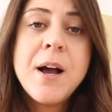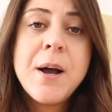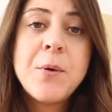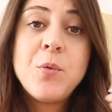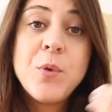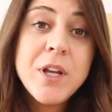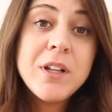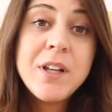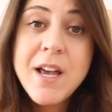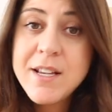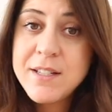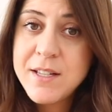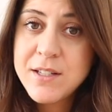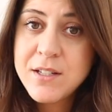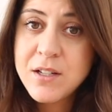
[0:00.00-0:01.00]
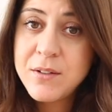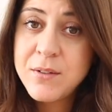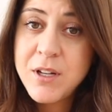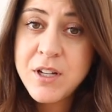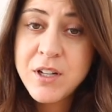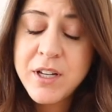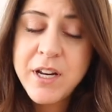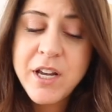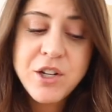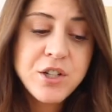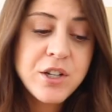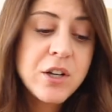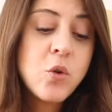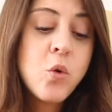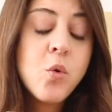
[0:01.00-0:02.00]
realize this
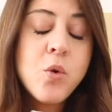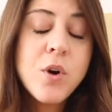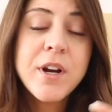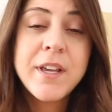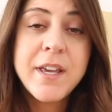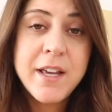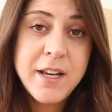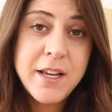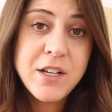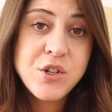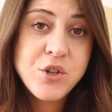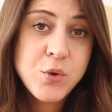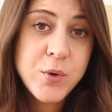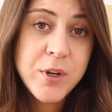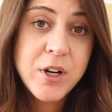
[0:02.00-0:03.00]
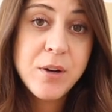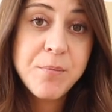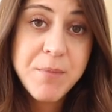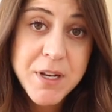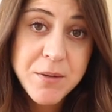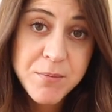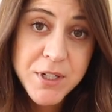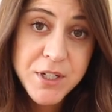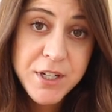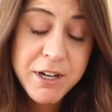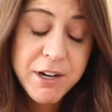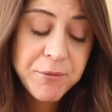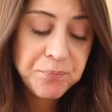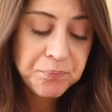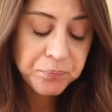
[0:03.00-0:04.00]
connection or get into a commitment
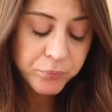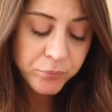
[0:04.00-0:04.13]
here.